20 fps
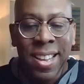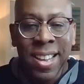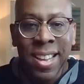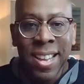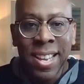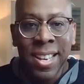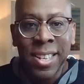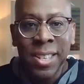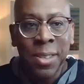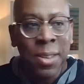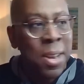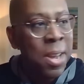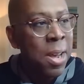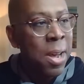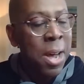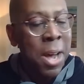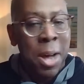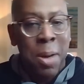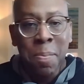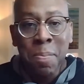in
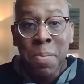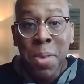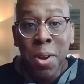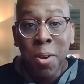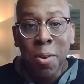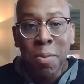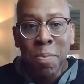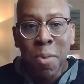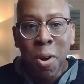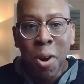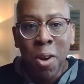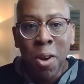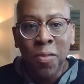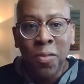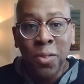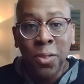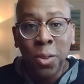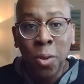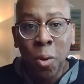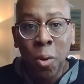Miramar,
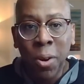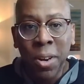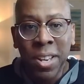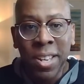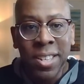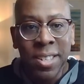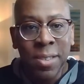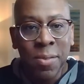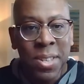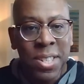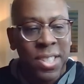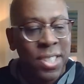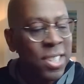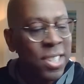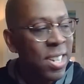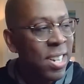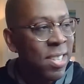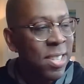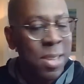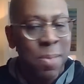Florida, which,
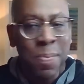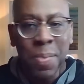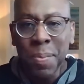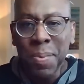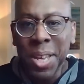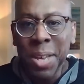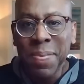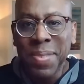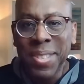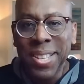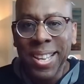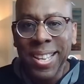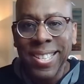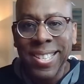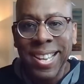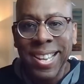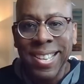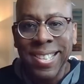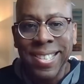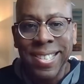you know, some people keep saying
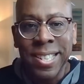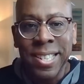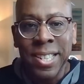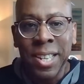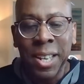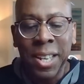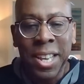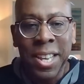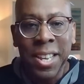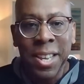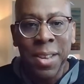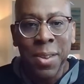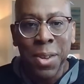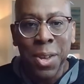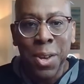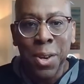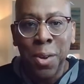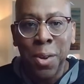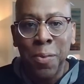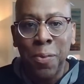Destin. I keep
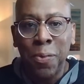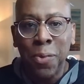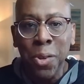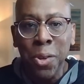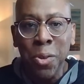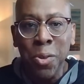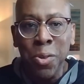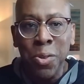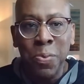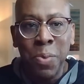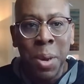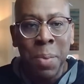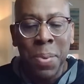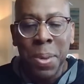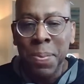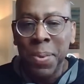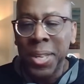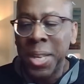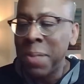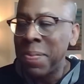getting confused why
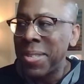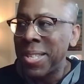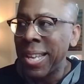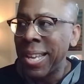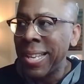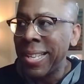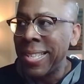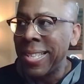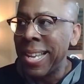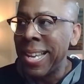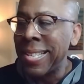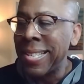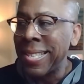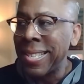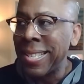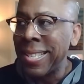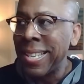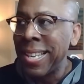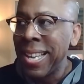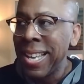people keep saying
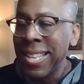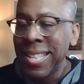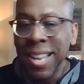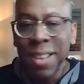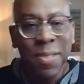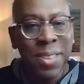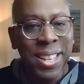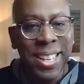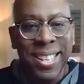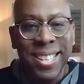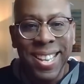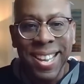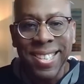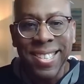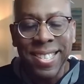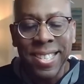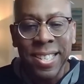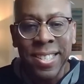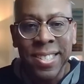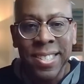Destin. It's not really
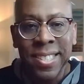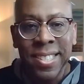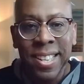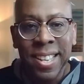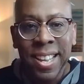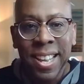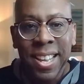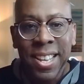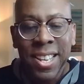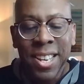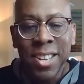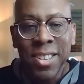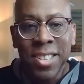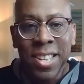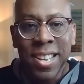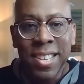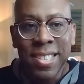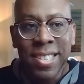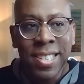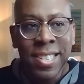Destin. You know,
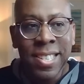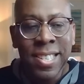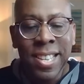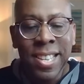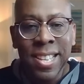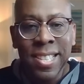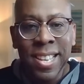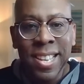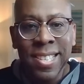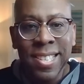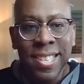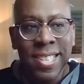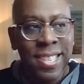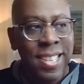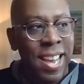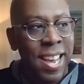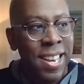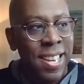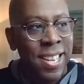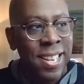Destin's
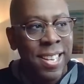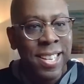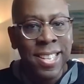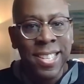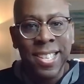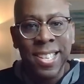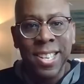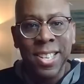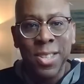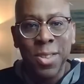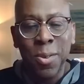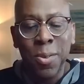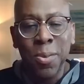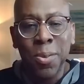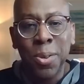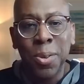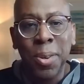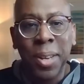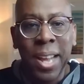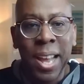is in its
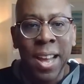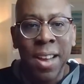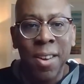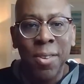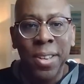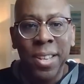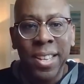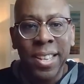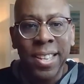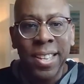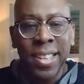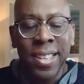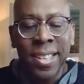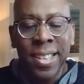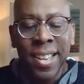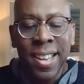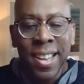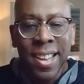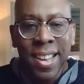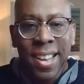own little county, and